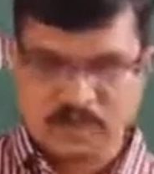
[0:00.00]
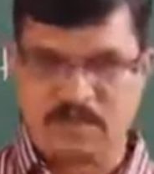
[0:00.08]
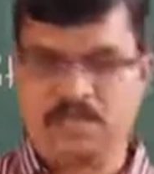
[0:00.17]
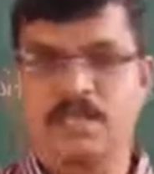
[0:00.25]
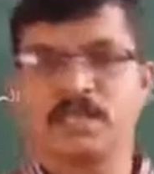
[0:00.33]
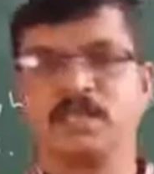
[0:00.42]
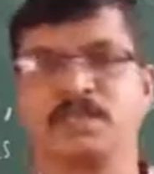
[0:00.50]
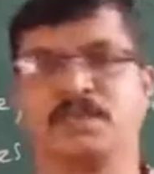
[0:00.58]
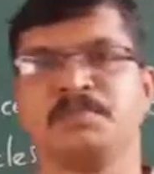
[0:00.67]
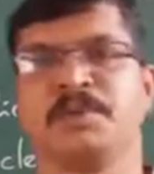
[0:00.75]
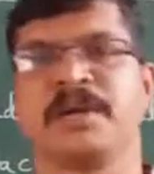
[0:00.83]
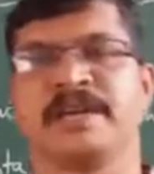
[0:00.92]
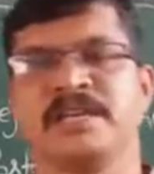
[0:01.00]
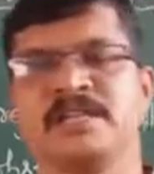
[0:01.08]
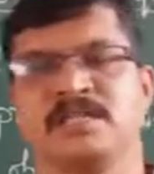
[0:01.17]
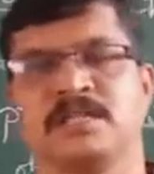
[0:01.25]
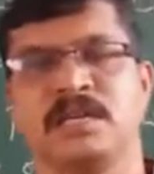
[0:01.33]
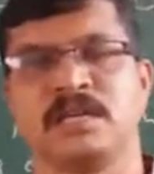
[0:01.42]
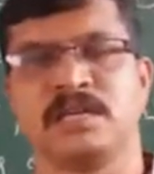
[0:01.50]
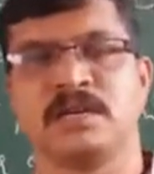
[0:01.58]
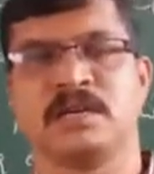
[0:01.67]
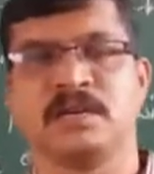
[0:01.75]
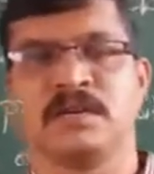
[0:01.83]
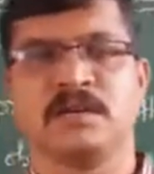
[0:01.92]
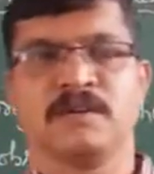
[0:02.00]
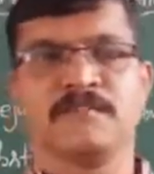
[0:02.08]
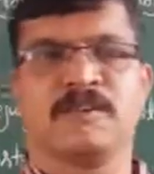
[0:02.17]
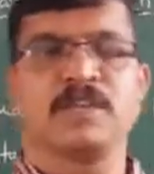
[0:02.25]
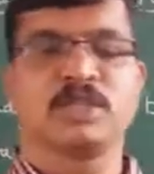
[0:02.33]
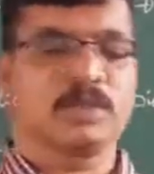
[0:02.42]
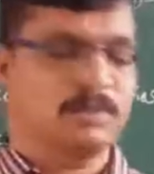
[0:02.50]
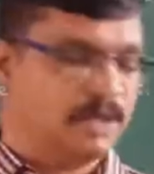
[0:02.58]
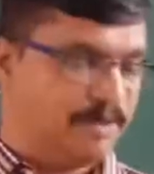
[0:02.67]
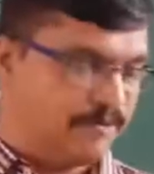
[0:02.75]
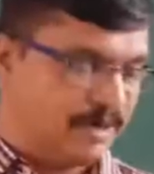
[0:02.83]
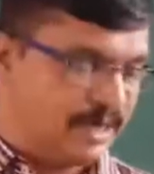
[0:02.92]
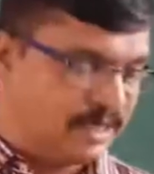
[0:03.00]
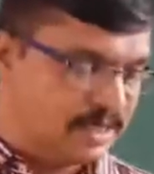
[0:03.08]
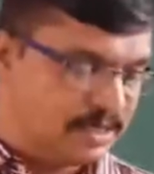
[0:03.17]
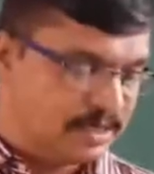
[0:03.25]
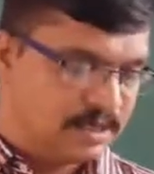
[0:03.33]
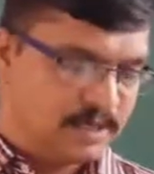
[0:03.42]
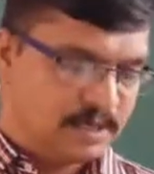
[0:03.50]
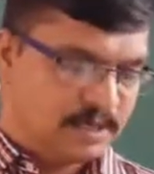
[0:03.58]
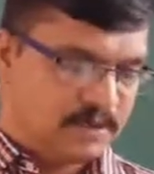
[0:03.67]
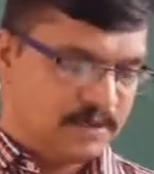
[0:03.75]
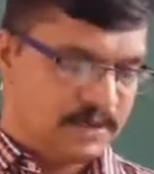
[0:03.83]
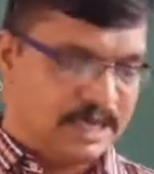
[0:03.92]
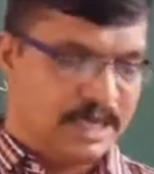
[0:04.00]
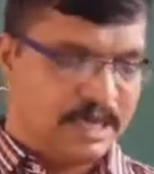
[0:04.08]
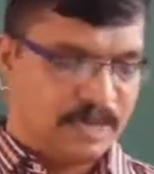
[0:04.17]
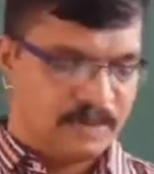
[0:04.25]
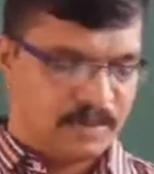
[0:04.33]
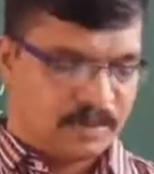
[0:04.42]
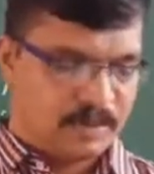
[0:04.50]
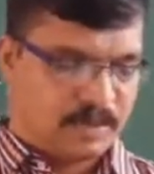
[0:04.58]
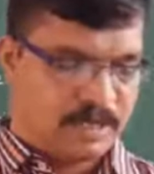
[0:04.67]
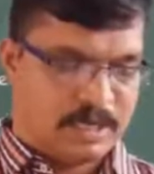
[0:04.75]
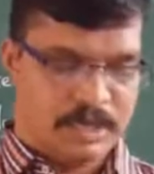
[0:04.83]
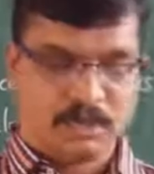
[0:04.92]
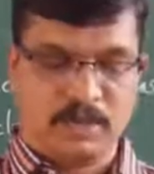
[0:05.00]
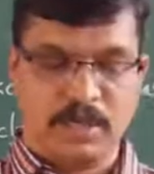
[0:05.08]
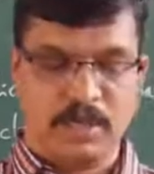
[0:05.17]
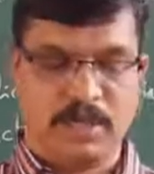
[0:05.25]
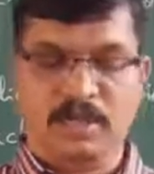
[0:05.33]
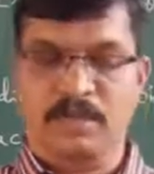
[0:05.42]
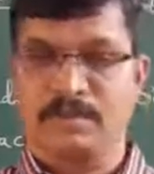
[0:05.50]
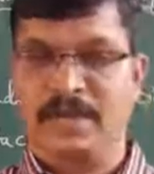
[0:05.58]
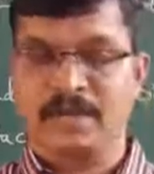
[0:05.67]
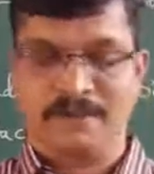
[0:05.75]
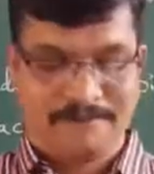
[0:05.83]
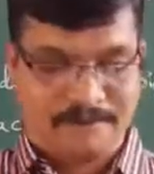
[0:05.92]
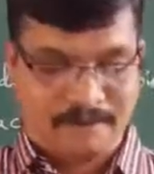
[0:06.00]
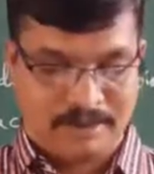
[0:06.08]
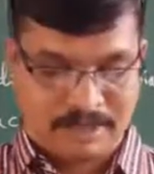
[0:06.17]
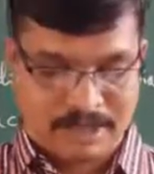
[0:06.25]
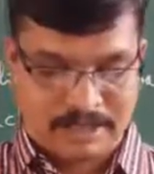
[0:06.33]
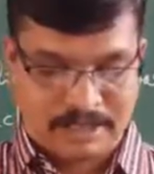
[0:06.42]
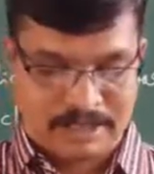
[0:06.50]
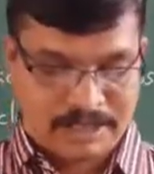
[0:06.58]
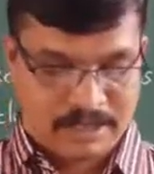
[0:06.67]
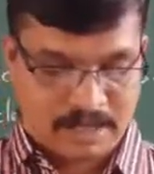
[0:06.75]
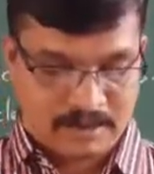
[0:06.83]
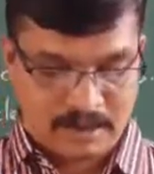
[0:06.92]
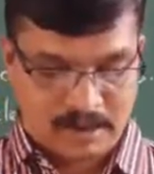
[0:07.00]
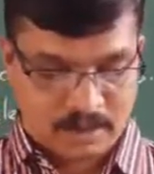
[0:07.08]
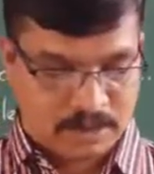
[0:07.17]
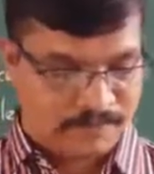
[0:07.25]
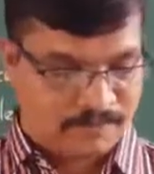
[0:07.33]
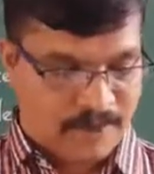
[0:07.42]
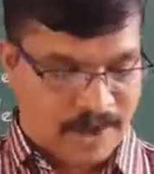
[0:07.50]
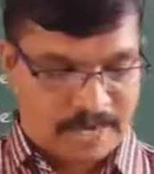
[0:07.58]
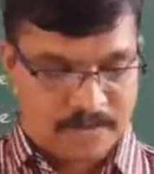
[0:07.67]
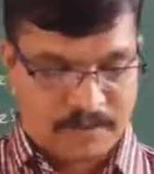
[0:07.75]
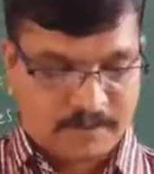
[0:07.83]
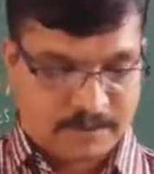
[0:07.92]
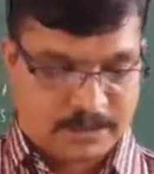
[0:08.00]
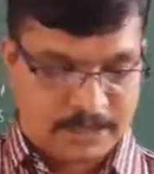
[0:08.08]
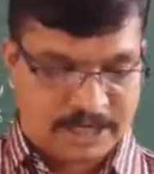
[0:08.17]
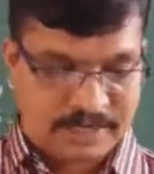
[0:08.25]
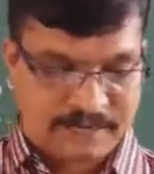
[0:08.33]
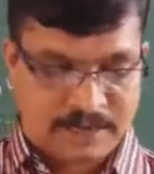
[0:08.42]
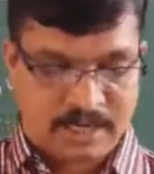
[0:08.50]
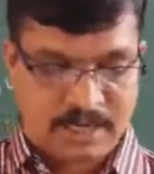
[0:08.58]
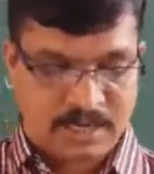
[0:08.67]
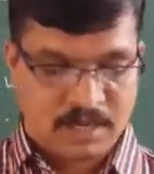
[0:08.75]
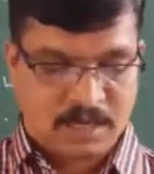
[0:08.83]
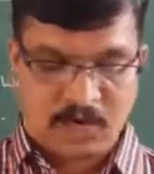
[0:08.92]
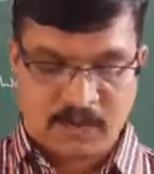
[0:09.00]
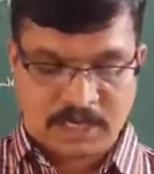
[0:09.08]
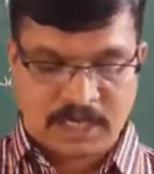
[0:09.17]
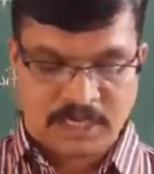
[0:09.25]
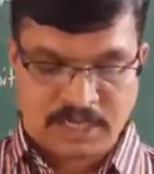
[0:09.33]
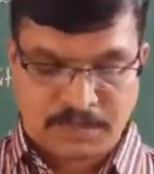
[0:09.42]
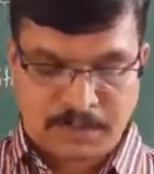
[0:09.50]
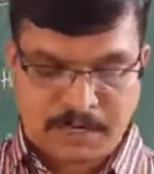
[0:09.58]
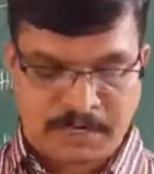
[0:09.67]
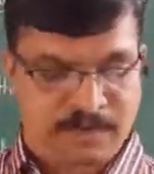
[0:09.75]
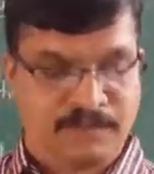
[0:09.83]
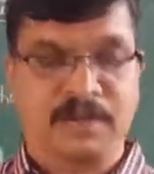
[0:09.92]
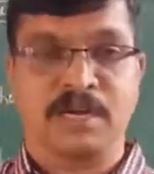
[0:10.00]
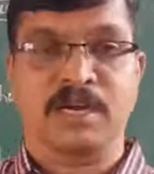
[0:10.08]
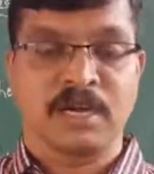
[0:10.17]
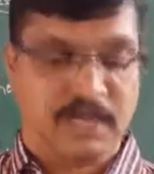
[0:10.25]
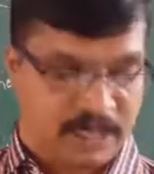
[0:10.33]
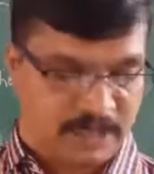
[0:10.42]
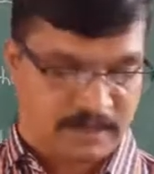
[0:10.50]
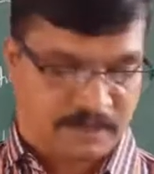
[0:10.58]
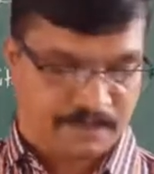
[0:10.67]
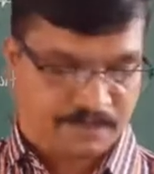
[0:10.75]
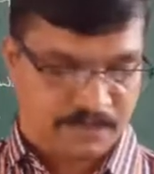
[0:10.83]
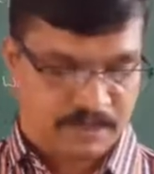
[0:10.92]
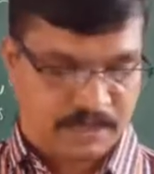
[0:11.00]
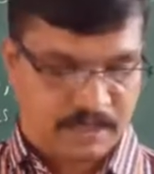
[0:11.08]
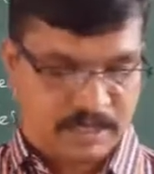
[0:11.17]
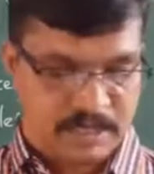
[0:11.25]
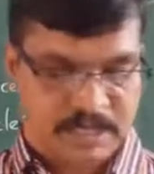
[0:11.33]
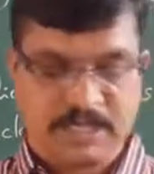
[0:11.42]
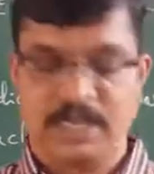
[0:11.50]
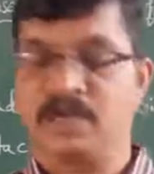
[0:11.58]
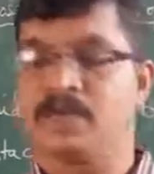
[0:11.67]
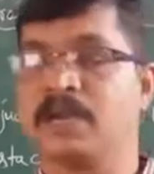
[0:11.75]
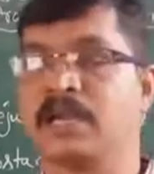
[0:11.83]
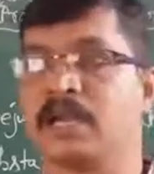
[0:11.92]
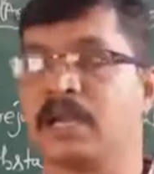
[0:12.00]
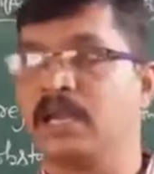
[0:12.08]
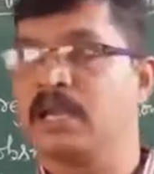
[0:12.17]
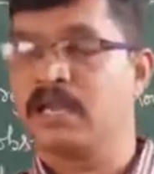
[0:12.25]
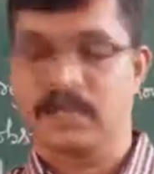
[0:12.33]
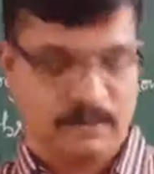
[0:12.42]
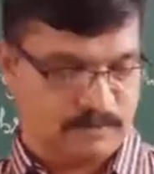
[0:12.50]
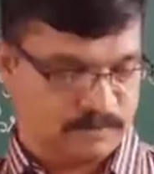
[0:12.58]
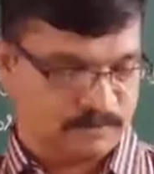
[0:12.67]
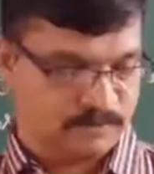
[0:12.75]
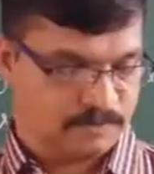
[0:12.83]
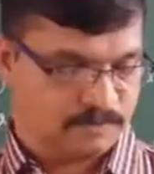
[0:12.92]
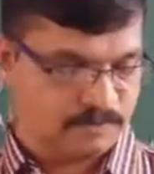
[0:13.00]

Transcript: seeing the importance, seeing the future benefits, whether that is going in the mind of Vikrant. That is, I will also find a place for what is important for a career. He said quietly.